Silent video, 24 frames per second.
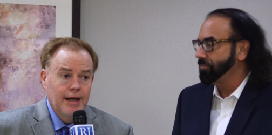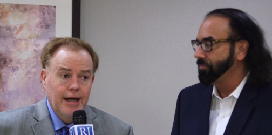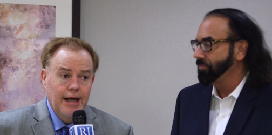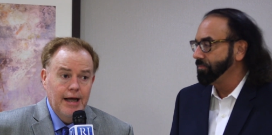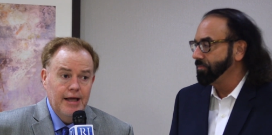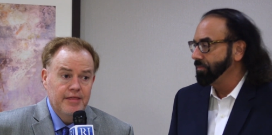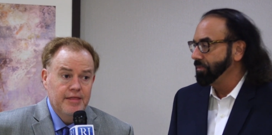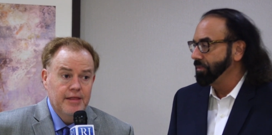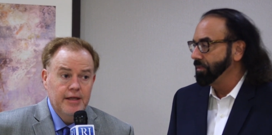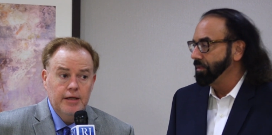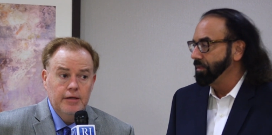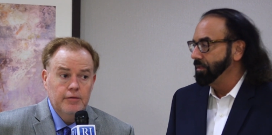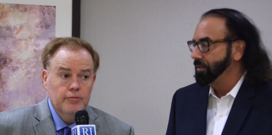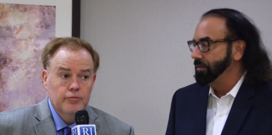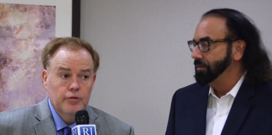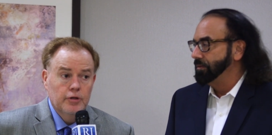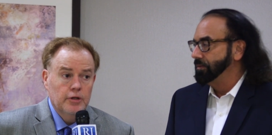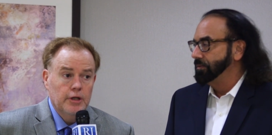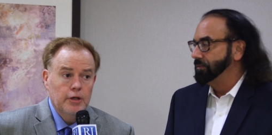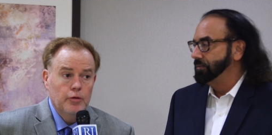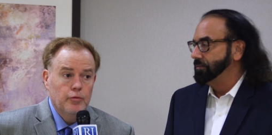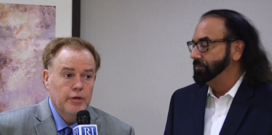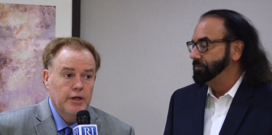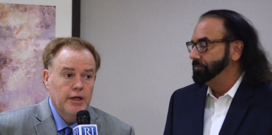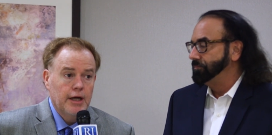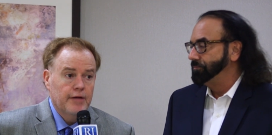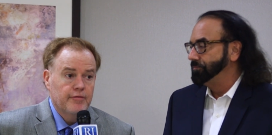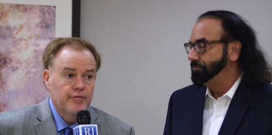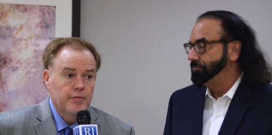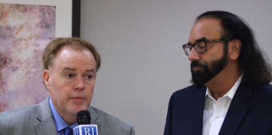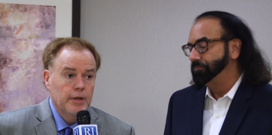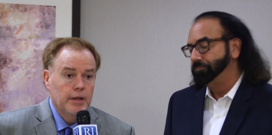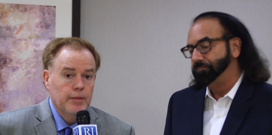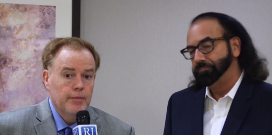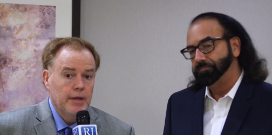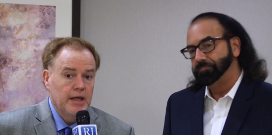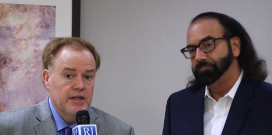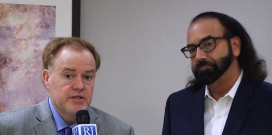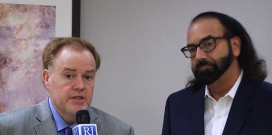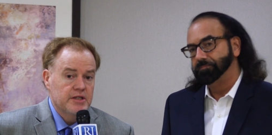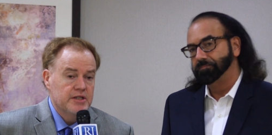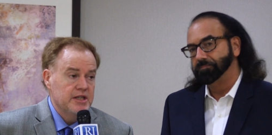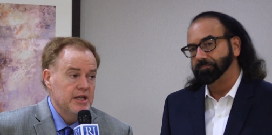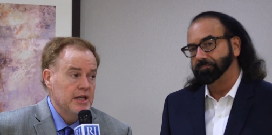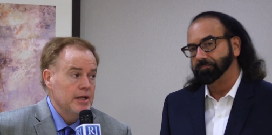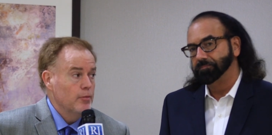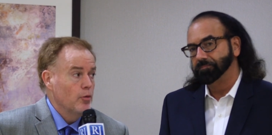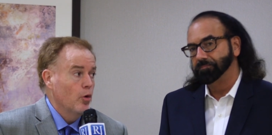Speaker 1: I think really we got from him as a
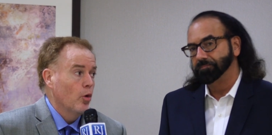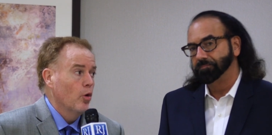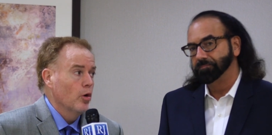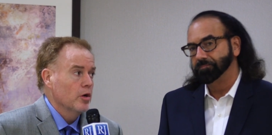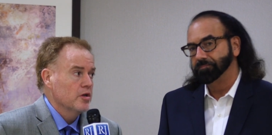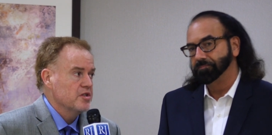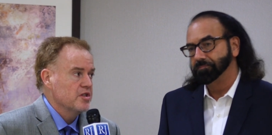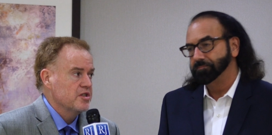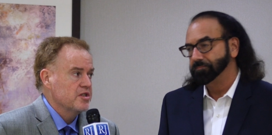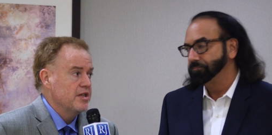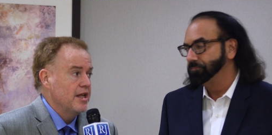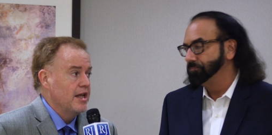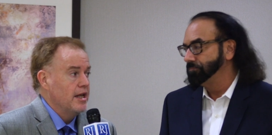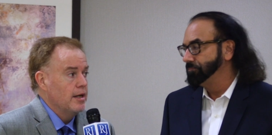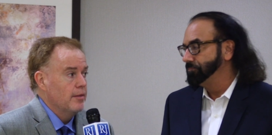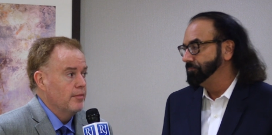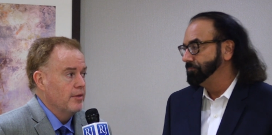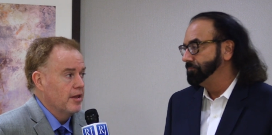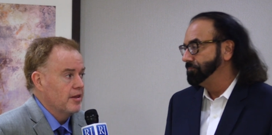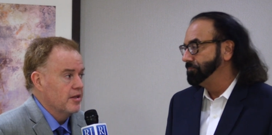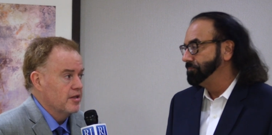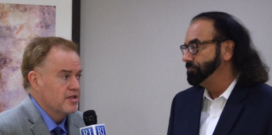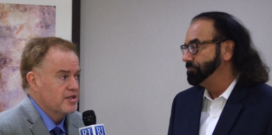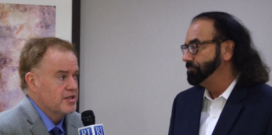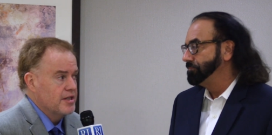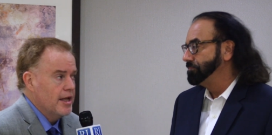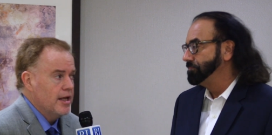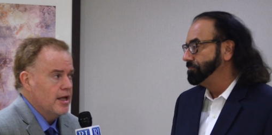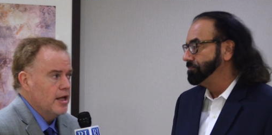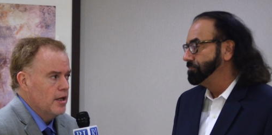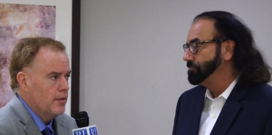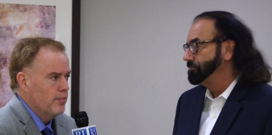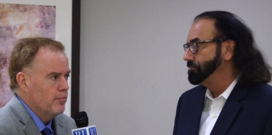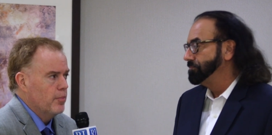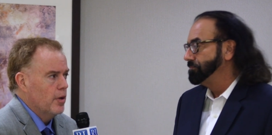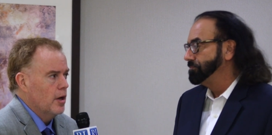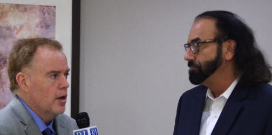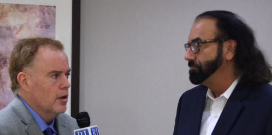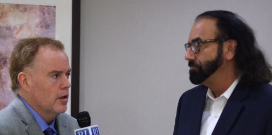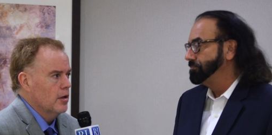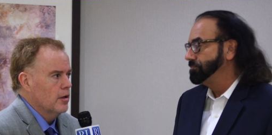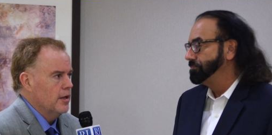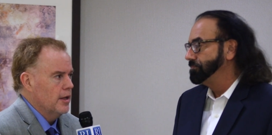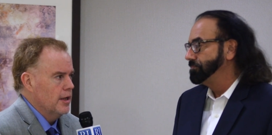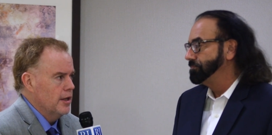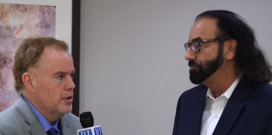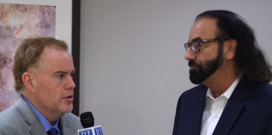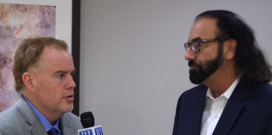team or as a stadium. Now, the stadium
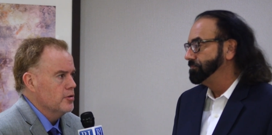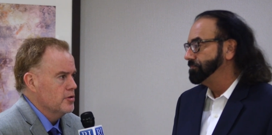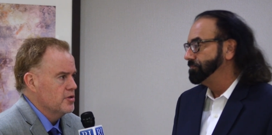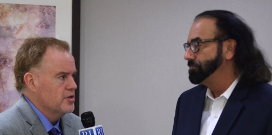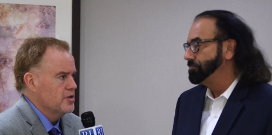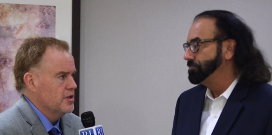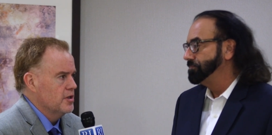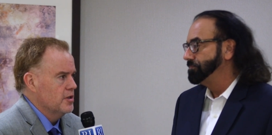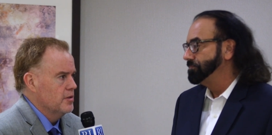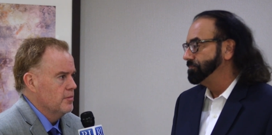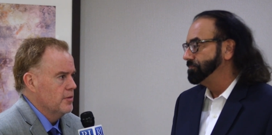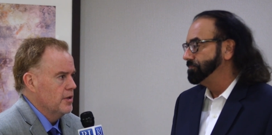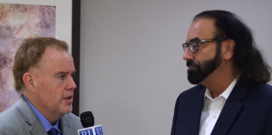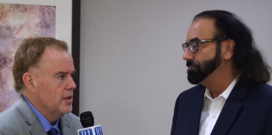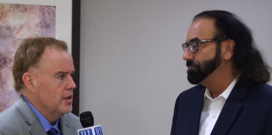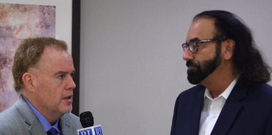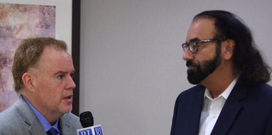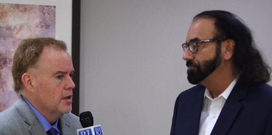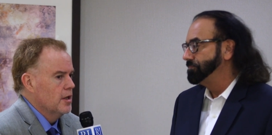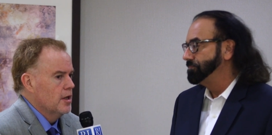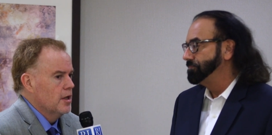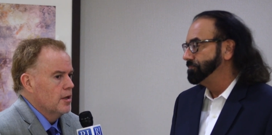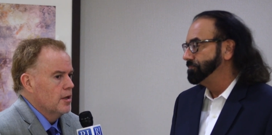part interested me